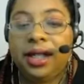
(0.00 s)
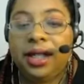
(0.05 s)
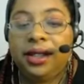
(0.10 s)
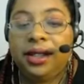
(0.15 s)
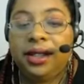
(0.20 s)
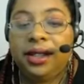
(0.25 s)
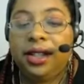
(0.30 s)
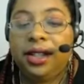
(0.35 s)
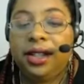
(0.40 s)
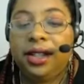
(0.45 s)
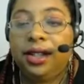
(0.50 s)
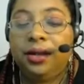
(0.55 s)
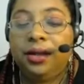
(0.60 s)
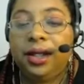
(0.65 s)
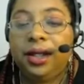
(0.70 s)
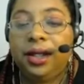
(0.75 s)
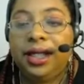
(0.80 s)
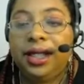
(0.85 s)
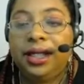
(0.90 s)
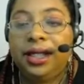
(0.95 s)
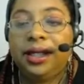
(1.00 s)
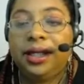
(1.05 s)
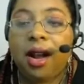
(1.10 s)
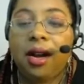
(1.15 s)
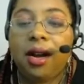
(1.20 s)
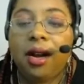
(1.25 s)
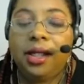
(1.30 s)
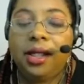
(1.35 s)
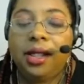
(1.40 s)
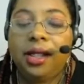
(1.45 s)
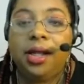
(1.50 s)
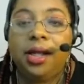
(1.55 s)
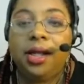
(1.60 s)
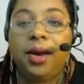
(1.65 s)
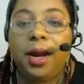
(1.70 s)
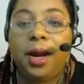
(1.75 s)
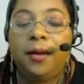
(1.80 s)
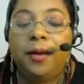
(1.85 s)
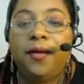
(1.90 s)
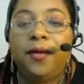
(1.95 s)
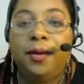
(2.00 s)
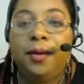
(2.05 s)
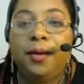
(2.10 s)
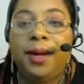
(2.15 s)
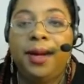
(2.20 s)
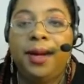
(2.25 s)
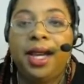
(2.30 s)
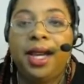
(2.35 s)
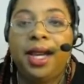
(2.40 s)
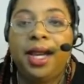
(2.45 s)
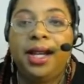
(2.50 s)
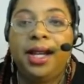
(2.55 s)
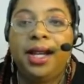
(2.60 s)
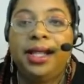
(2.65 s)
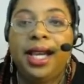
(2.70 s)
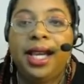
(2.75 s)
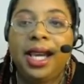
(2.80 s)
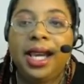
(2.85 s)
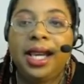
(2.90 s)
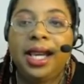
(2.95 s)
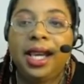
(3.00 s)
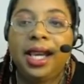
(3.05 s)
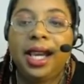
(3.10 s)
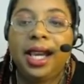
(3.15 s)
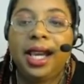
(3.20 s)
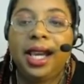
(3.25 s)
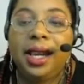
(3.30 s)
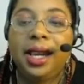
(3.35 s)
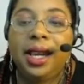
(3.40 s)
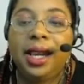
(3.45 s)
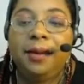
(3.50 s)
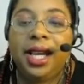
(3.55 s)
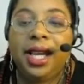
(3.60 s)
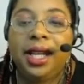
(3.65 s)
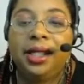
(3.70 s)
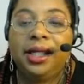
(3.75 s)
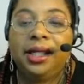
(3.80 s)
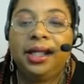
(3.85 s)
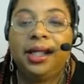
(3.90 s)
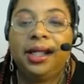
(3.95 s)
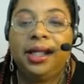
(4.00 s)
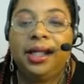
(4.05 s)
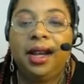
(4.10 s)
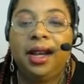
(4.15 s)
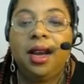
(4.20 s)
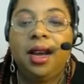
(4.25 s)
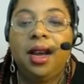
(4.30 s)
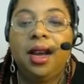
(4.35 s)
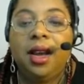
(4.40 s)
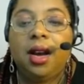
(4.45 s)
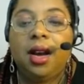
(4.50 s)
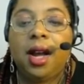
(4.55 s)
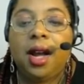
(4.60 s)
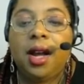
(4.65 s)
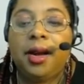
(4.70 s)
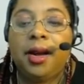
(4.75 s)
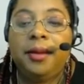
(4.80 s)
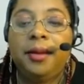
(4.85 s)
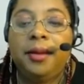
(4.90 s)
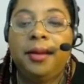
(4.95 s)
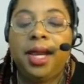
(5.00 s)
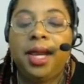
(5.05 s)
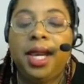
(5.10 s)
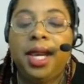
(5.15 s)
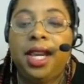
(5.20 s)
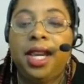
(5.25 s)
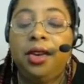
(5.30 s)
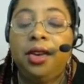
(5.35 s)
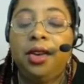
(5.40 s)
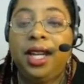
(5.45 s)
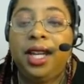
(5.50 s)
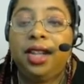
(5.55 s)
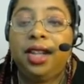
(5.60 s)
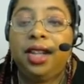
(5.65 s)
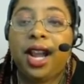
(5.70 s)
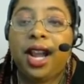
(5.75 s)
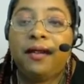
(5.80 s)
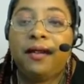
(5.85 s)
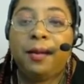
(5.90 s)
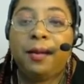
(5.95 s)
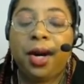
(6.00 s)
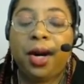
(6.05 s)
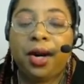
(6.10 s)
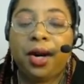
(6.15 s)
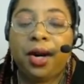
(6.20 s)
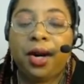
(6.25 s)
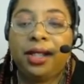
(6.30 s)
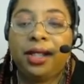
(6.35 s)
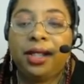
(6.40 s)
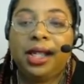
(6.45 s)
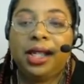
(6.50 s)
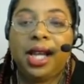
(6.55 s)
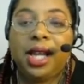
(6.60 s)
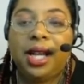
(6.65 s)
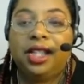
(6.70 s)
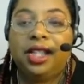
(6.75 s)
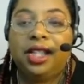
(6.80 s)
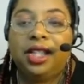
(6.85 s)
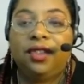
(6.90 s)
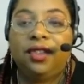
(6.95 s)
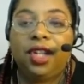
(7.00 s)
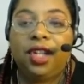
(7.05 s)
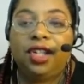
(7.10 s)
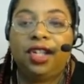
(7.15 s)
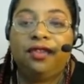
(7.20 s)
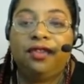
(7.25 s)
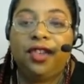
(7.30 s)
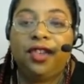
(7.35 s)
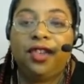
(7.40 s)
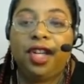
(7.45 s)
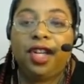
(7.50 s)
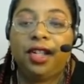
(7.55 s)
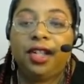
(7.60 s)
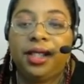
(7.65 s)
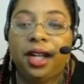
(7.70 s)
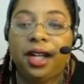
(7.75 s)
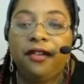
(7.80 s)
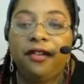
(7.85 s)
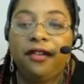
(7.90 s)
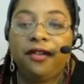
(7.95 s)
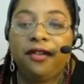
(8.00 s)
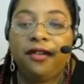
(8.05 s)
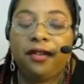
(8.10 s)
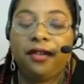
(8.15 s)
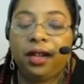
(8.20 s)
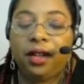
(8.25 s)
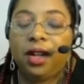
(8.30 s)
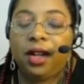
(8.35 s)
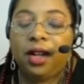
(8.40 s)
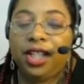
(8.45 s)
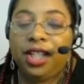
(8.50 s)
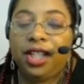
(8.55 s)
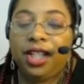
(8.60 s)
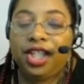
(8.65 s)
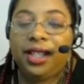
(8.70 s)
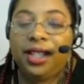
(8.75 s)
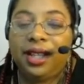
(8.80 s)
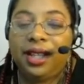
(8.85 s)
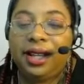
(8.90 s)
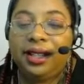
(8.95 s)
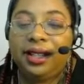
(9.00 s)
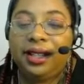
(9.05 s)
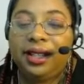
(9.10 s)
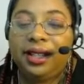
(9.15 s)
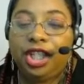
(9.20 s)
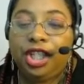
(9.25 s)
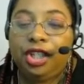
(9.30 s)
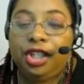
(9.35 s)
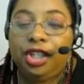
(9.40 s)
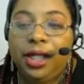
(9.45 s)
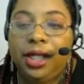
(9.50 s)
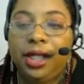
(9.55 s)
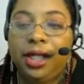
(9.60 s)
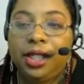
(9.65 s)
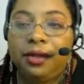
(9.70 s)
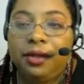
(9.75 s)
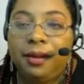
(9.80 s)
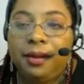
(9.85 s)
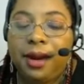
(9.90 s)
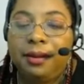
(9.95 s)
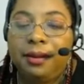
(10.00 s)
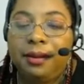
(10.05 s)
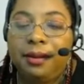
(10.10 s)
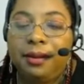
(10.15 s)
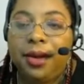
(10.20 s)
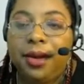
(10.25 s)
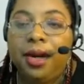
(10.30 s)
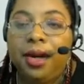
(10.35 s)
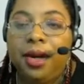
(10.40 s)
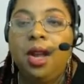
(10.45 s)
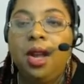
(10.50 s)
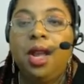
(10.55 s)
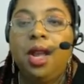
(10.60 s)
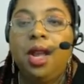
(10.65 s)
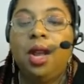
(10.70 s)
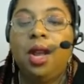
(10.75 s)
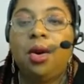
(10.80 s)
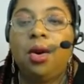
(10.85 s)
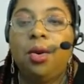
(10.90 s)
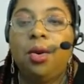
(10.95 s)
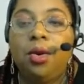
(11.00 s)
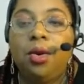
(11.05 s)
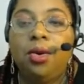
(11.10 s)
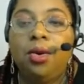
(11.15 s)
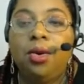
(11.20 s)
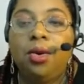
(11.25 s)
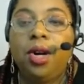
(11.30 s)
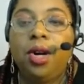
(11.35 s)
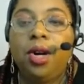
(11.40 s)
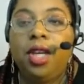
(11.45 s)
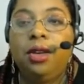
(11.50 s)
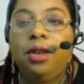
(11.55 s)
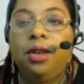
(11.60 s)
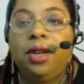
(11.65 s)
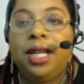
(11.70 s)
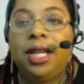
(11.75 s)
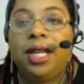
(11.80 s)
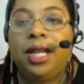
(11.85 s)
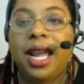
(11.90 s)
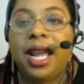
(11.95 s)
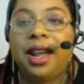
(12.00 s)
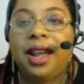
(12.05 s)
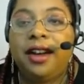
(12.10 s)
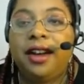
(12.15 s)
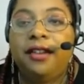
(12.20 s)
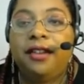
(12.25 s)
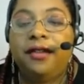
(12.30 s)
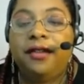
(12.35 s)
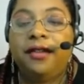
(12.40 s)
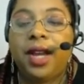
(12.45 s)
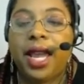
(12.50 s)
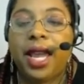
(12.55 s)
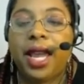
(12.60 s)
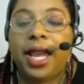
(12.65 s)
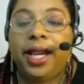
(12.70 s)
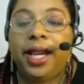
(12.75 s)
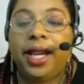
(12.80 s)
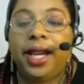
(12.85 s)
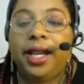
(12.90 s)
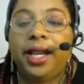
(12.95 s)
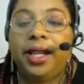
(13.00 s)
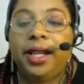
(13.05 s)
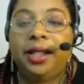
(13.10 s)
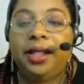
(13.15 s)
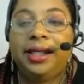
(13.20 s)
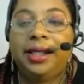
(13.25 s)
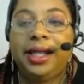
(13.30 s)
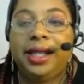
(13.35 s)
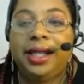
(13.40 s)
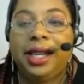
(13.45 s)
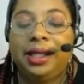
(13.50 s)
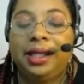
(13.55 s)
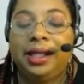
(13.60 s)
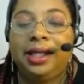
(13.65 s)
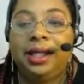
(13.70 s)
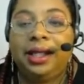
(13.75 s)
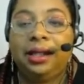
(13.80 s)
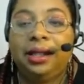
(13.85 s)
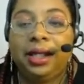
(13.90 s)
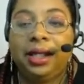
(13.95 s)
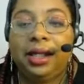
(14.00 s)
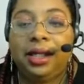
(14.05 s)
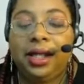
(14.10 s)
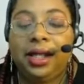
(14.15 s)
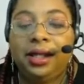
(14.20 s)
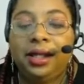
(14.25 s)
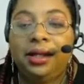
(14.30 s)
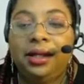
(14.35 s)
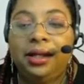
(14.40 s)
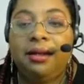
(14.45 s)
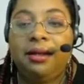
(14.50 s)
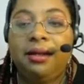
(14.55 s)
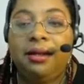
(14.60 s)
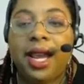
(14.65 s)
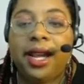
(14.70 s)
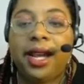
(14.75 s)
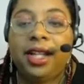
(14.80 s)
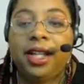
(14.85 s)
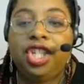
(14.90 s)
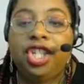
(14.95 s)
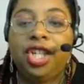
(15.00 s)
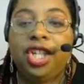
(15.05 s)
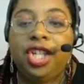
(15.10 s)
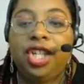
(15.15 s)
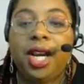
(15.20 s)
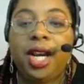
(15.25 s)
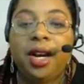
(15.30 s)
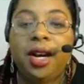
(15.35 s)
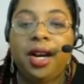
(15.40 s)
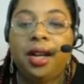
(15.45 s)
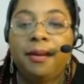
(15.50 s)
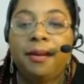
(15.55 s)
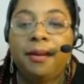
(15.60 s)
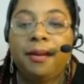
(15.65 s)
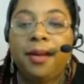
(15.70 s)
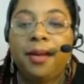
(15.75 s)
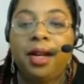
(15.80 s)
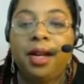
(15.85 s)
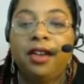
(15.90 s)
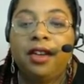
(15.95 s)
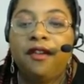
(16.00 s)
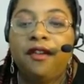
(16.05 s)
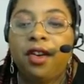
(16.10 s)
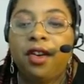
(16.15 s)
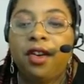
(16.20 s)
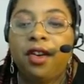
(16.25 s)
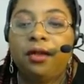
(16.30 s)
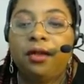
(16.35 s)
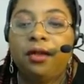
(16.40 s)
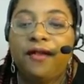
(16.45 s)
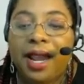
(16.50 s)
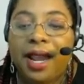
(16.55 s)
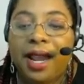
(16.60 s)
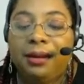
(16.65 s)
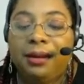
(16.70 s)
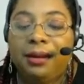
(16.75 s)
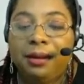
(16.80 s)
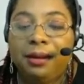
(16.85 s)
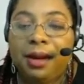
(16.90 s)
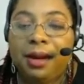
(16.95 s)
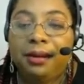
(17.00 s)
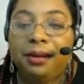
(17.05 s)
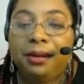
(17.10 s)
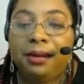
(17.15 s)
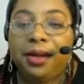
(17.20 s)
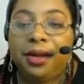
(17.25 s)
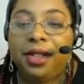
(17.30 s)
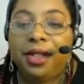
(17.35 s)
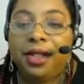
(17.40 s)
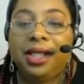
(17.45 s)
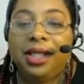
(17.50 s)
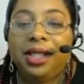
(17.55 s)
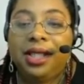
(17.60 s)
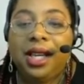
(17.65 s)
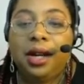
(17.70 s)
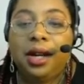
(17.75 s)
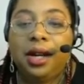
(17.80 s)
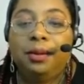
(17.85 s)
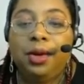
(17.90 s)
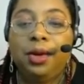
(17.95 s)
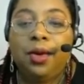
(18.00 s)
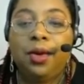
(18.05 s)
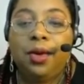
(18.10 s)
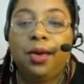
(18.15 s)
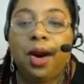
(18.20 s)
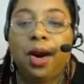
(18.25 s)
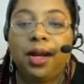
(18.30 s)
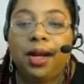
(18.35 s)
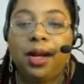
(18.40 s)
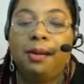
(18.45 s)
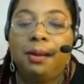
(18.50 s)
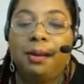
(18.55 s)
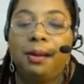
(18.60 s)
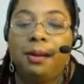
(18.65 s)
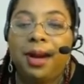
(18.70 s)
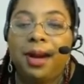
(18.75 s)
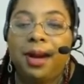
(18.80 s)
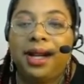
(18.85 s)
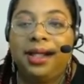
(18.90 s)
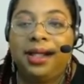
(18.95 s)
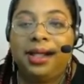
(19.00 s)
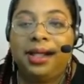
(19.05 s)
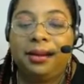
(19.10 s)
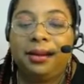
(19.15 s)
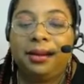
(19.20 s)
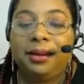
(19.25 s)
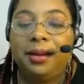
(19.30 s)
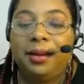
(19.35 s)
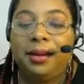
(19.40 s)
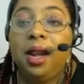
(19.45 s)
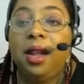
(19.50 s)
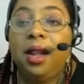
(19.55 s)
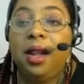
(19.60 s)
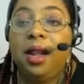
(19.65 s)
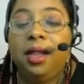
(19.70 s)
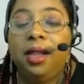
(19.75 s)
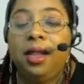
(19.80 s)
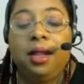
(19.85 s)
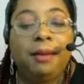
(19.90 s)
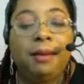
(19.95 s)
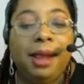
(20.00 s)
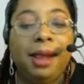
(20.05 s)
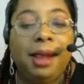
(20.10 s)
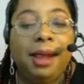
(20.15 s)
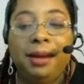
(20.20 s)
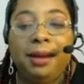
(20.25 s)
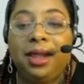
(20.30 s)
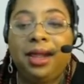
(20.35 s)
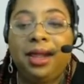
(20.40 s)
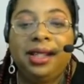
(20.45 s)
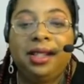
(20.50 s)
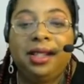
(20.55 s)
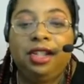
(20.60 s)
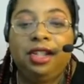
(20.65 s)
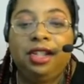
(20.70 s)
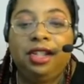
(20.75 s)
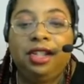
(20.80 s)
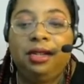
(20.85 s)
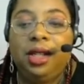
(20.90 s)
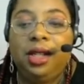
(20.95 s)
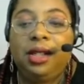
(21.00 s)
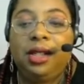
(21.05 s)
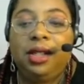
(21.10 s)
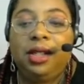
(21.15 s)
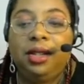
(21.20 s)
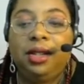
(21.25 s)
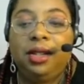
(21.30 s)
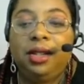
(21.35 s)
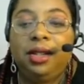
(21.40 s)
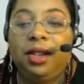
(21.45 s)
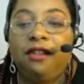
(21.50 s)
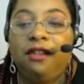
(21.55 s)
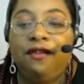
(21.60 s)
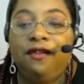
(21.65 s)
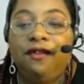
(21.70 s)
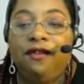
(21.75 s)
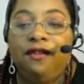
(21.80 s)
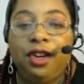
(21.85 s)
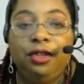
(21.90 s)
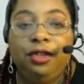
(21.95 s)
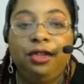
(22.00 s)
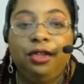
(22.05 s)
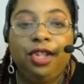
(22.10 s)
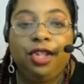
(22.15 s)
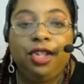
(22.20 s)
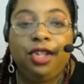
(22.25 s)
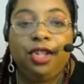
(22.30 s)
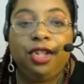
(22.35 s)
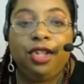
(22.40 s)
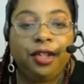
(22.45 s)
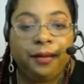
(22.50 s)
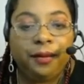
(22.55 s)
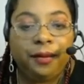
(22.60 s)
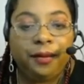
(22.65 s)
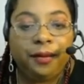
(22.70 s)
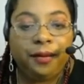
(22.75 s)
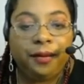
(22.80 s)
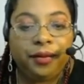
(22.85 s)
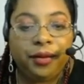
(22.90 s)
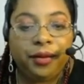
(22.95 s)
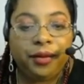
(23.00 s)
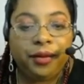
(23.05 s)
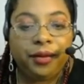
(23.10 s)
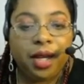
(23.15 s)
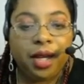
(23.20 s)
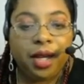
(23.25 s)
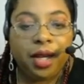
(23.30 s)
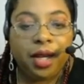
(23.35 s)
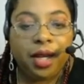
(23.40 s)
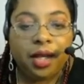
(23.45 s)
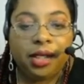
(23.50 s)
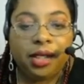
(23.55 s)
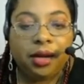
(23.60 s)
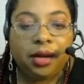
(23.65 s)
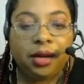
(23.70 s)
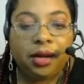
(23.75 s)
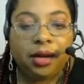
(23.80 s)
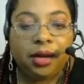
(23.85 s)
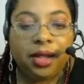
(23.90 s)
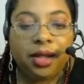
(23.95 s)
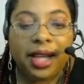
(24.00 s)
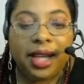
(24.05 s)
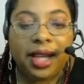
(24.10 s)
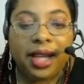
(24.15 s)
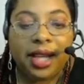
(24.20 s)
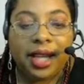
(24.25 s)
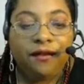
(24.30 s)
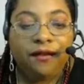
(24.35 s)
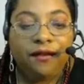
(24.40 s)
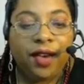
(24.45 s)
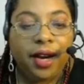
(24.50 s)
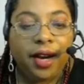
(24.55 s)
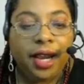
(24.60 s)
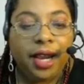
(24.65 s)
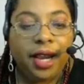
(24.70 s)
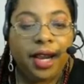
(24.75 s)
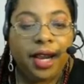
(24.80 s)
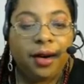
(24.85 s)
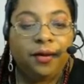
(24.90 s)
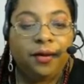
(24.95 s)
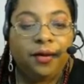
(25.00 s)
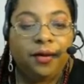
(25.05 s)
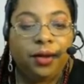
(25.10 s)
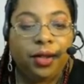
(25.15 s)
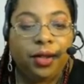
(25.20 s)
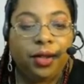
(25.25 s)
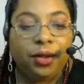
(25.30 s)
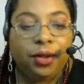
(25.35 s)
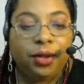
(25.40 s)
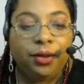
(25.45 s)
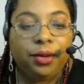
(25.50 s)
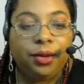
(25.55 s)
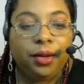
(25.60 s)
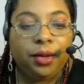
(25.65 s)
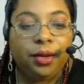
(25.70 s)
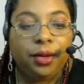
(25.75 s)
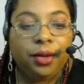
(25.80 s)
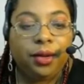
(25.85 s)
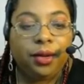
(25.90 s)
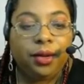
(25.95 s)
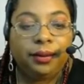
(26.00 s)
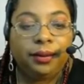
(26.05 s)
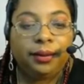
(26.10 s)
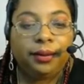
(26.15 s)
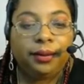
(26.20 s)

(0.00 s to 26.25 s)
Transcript: This to-do list is also helpful because it can keep things, you can either have a personalized version for yourself and just things that you need to remember, or you can have a synced list that is shared among family members to help you all keep in mind some maybe things that you need to do in the future. So this is a very helpful tool.